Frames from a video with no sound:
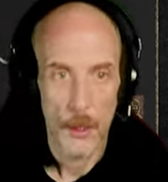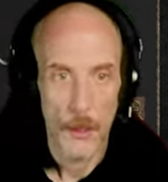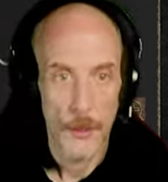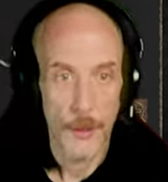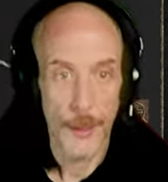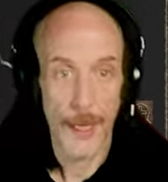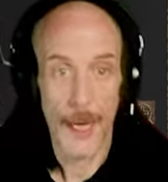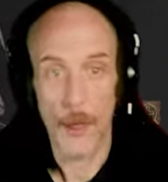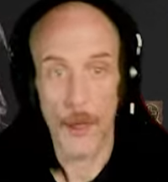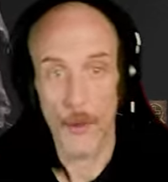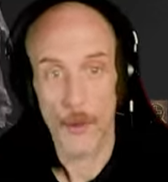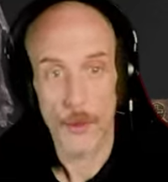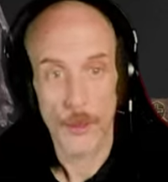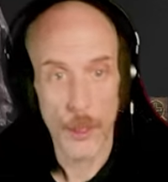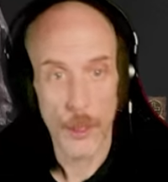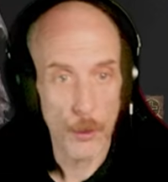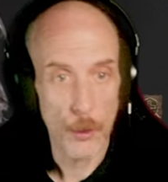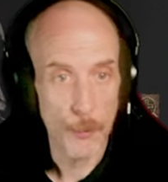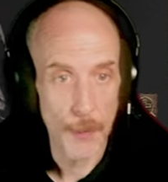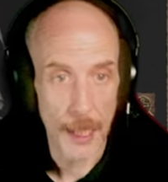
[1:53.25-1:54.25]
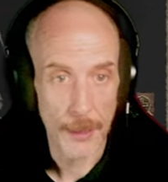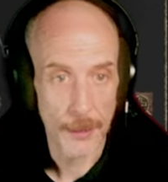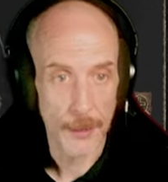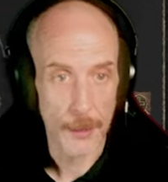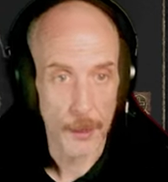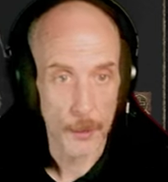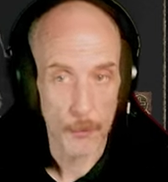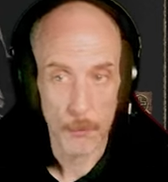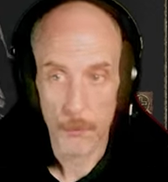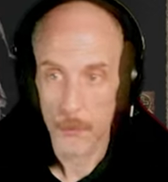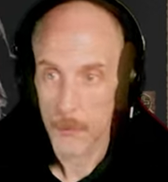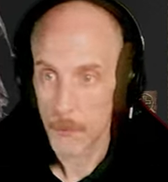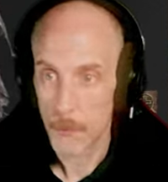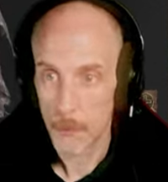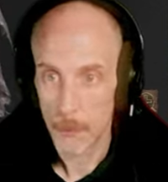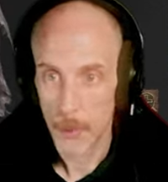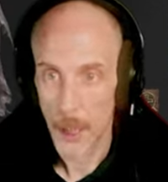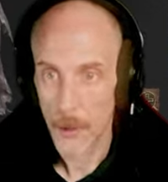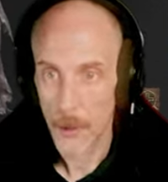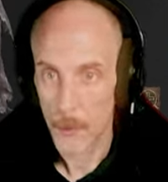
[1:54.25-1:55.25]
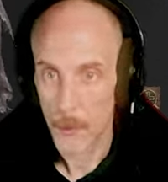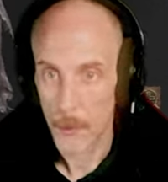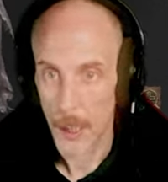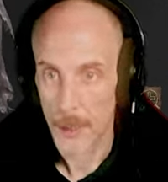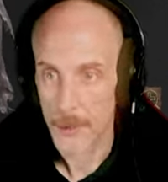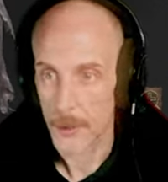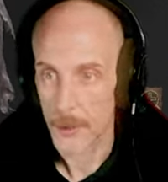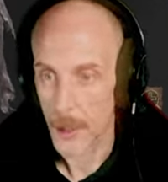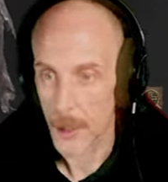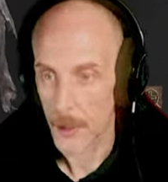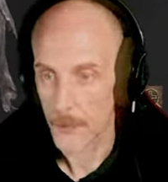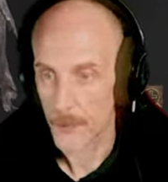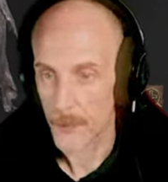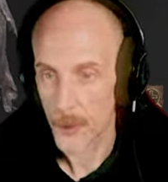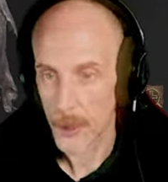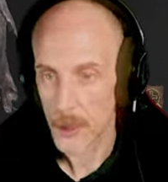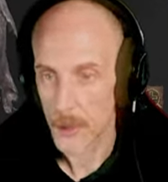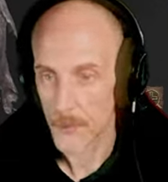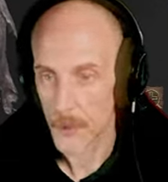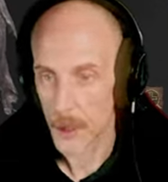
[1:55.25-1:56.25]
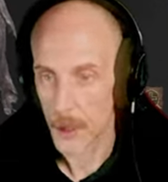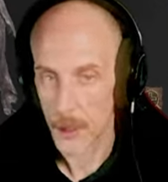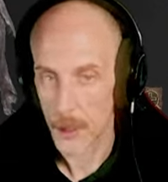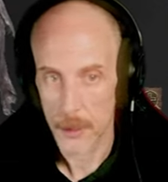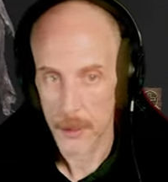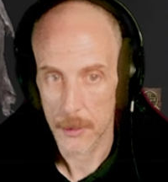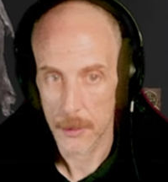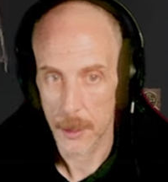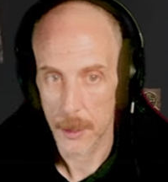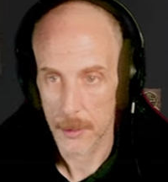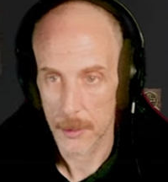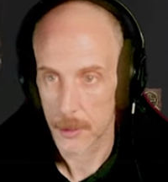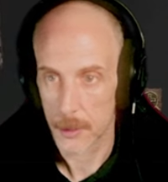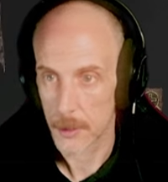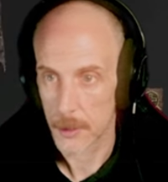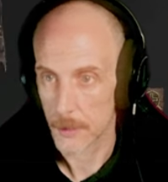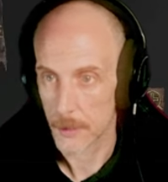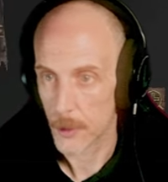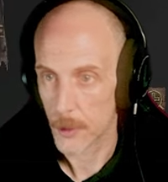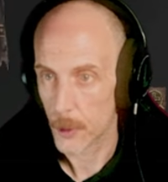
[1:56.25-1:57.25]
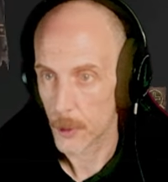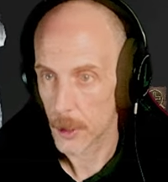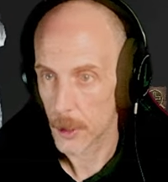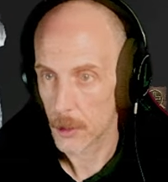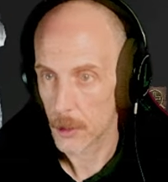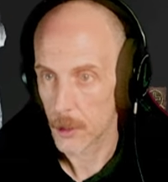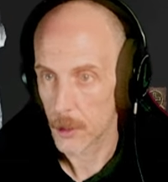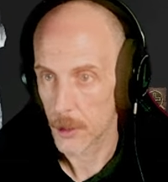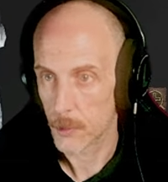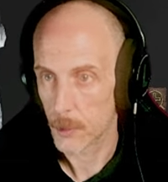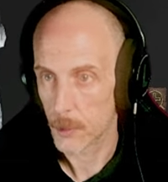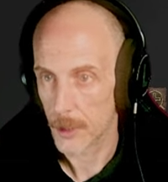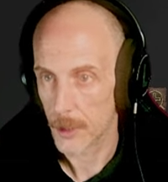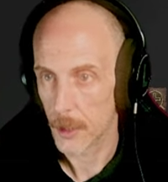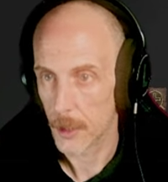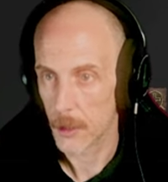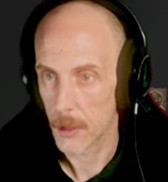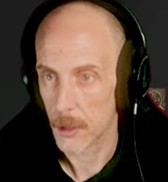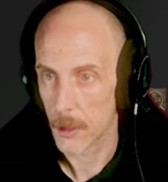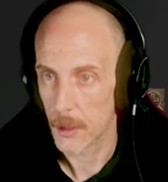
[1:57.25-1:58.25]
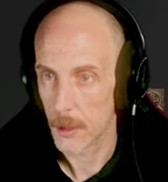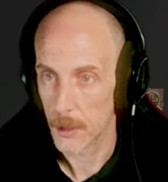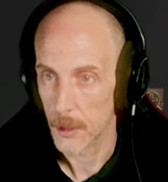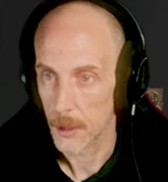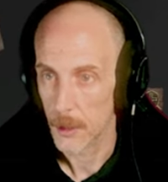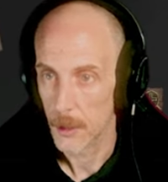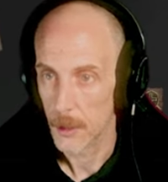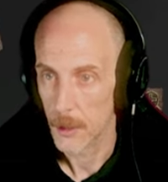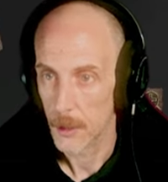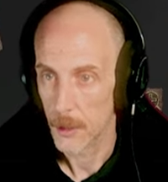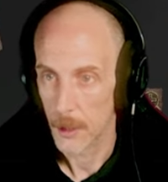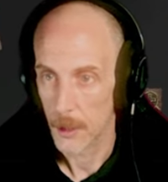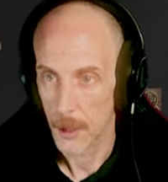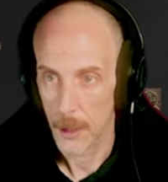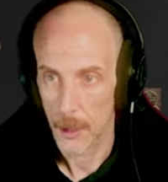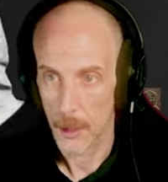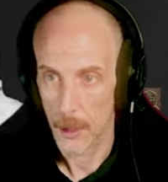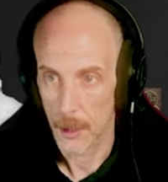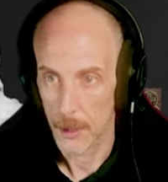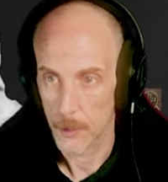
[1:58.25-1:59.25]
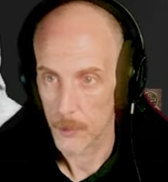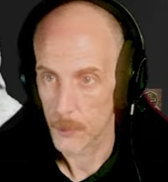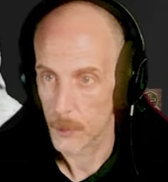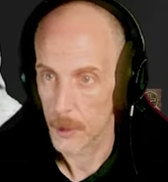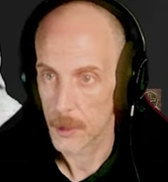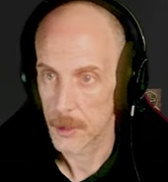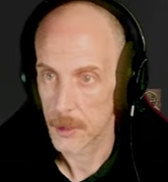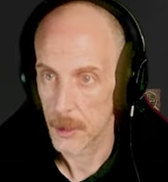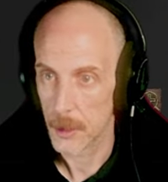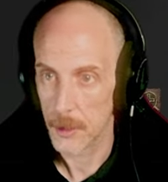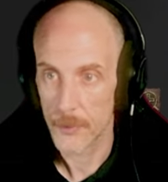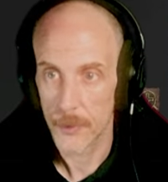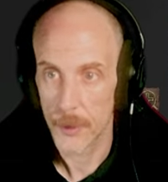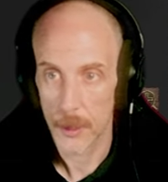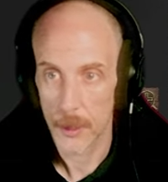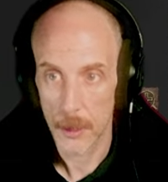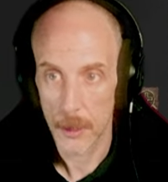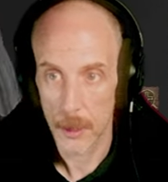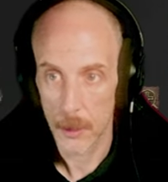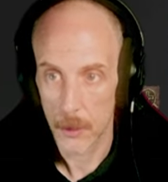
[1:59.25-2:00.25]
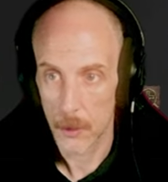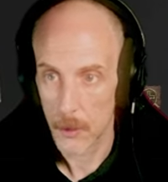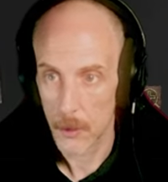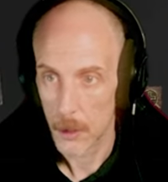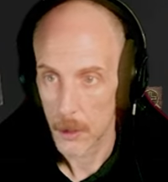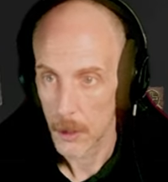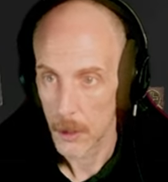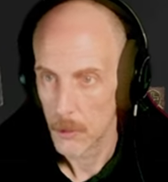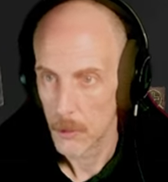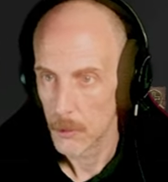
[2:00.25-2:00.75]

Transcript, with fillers: Now, Geomancer, Pyromancer. Now, first of all, let's just have a quick look at what they look like, and we'll see if we can go...